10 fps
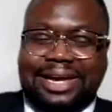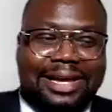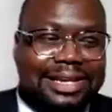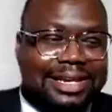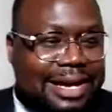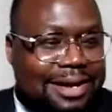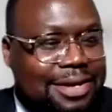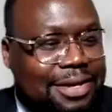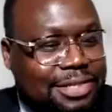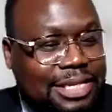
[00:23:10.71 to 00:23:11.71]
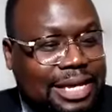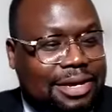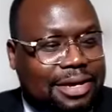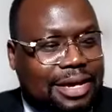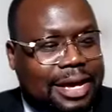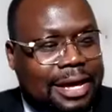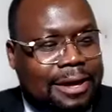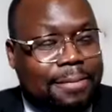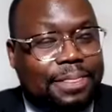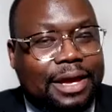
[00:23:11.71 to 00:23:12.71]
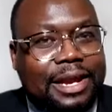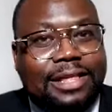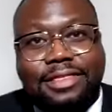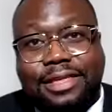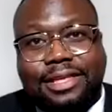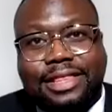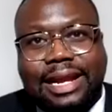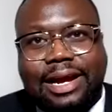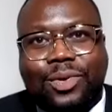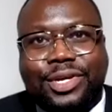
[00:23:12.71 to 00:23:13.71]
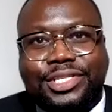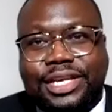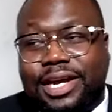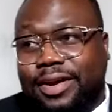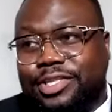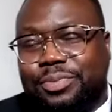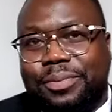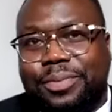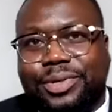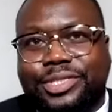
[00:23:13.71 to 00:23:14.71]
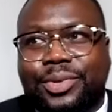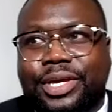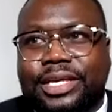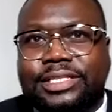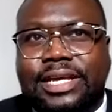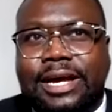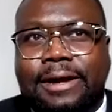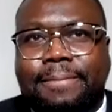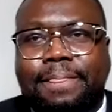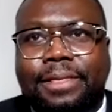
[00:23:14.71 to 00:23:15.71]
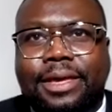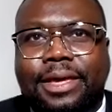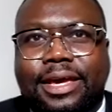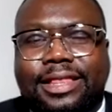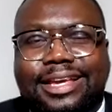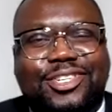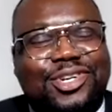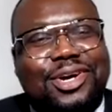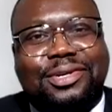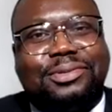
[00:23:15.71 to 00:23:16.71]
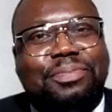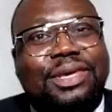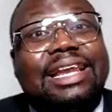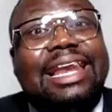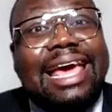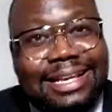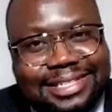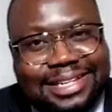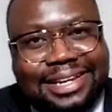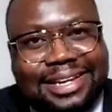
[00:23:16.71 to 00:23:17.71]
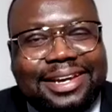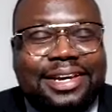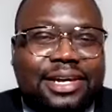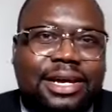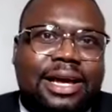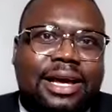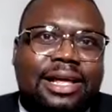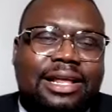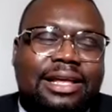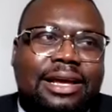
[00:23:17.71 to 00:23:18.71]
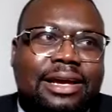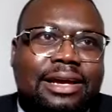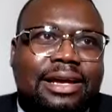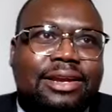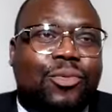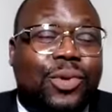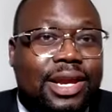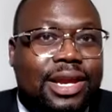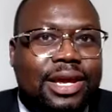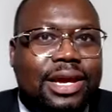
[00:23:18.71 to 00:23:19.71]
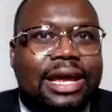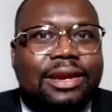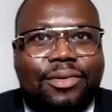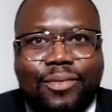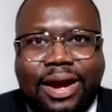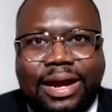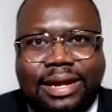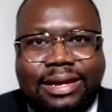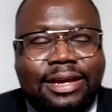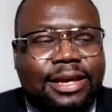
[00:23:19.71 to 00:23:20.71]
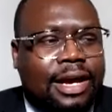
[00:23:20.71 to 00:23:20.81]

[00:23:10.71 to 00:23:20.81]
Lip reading: And another thing that I always encourage people to do is they should not be lazy in reading and in writing.